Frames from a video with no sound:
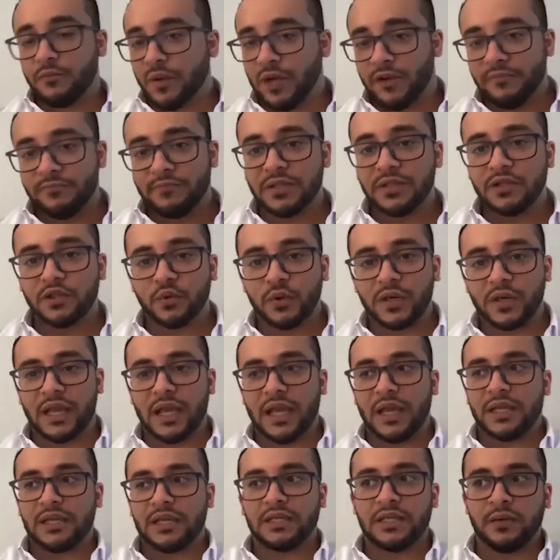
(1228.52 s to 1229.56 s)
been doing,
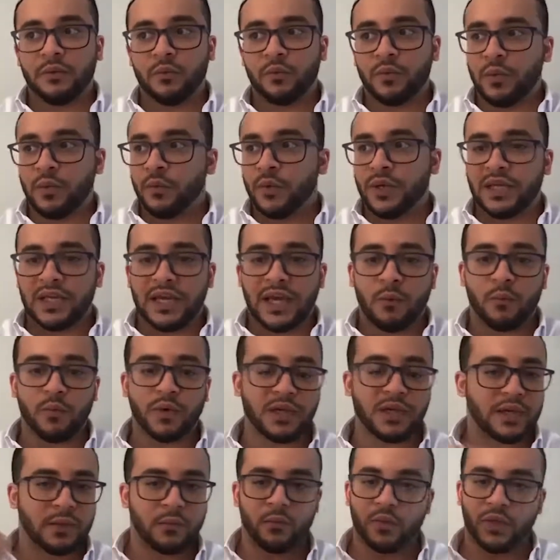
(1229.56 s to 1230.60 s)
and we
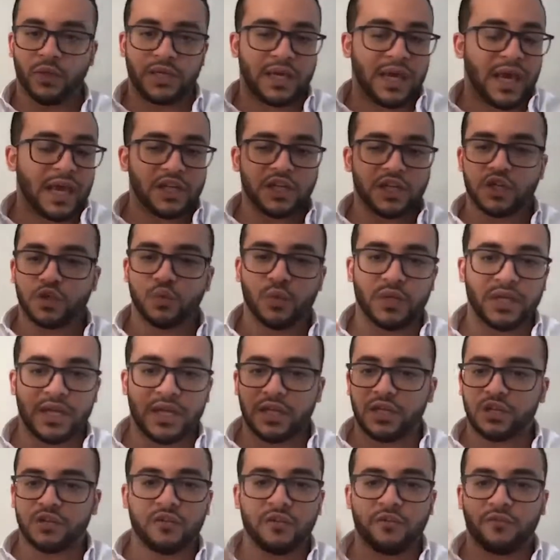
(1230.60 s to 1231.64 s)
catch
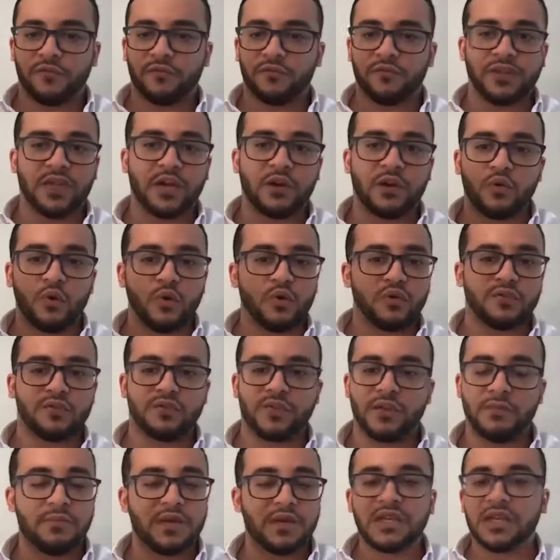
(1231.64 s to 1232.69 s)
the growth
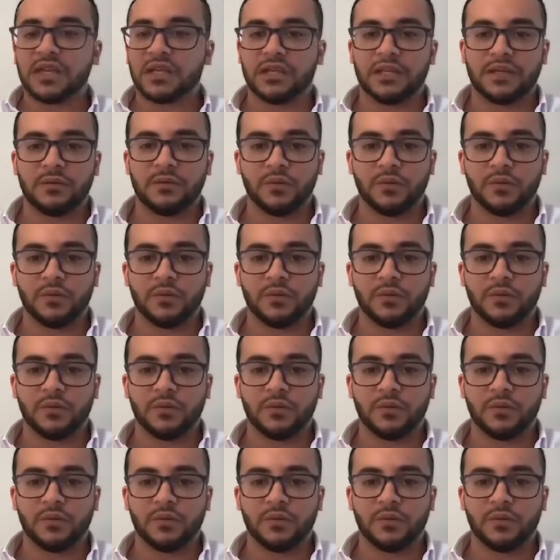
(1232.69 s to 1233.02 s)
immediately.